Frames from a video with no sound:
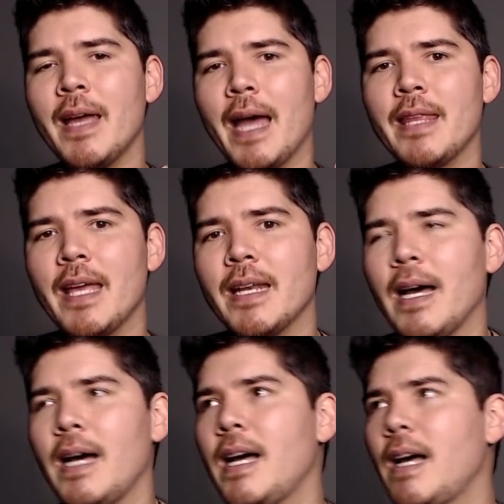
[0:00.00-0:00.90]
And
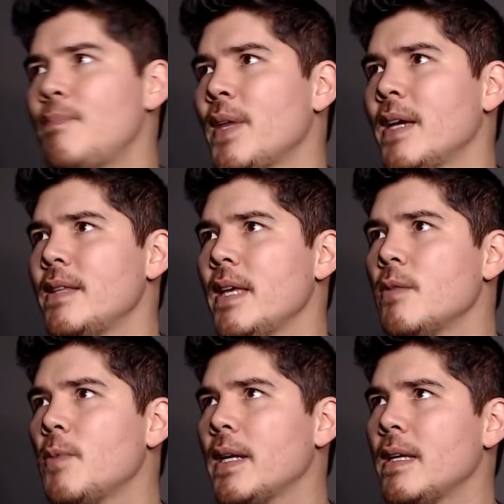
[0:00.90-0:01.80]
then uh, the other
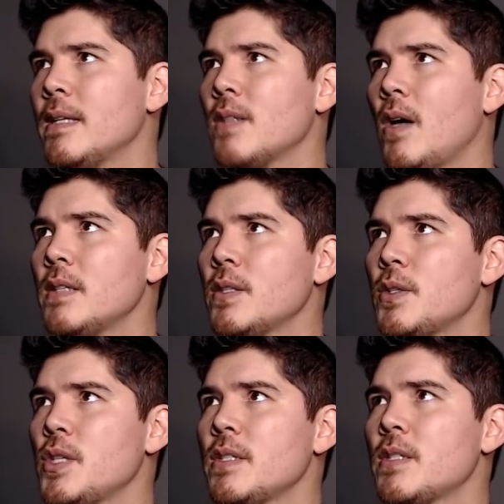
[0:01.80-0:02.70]
one is also
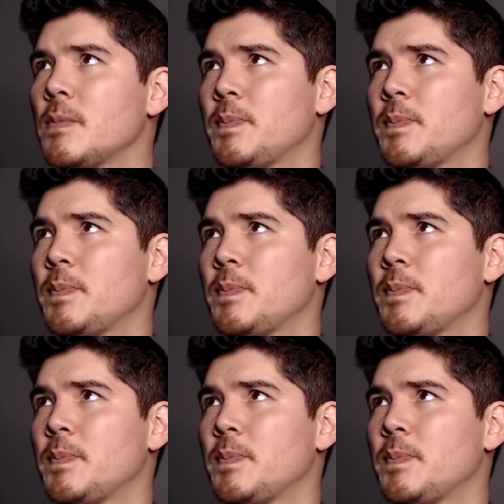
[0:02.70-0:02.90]
just